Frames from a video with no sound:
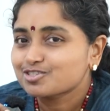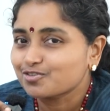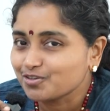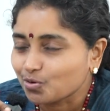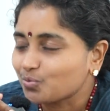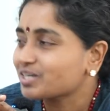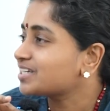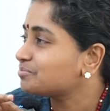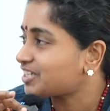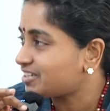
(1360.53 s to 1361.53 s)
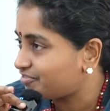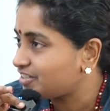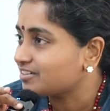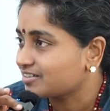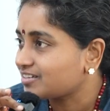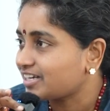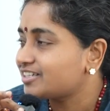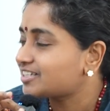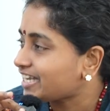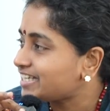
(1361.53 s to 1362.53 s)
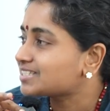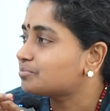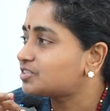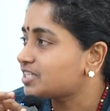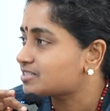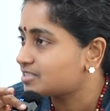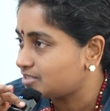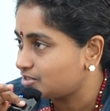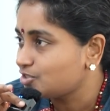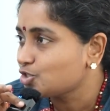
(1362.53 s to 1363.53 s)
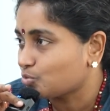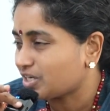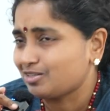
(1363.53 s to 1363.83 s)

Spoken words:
So if you overcome that fear and try some things new,